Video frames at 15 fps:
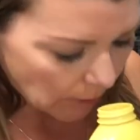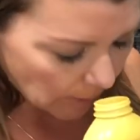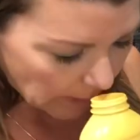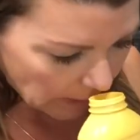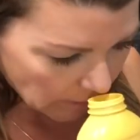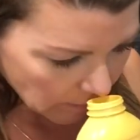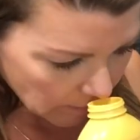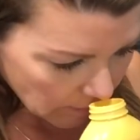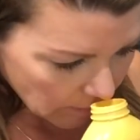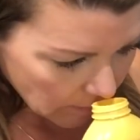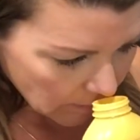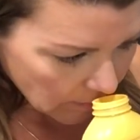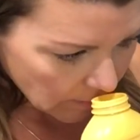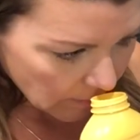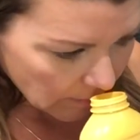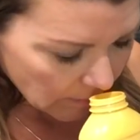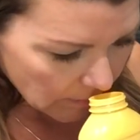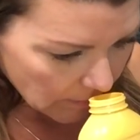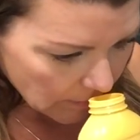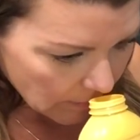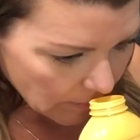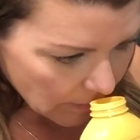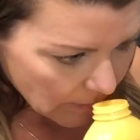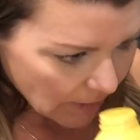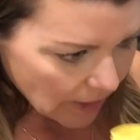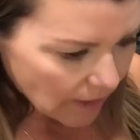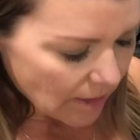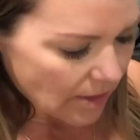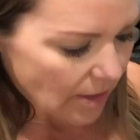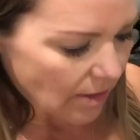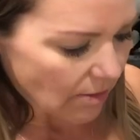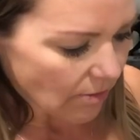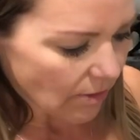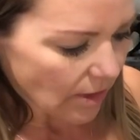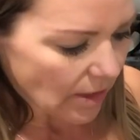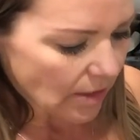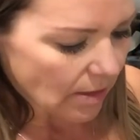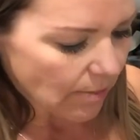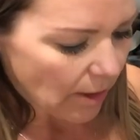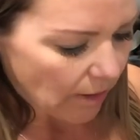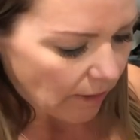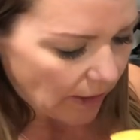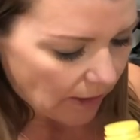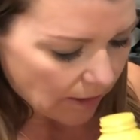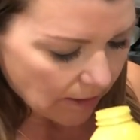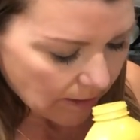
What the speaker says: but it doesn't really smell like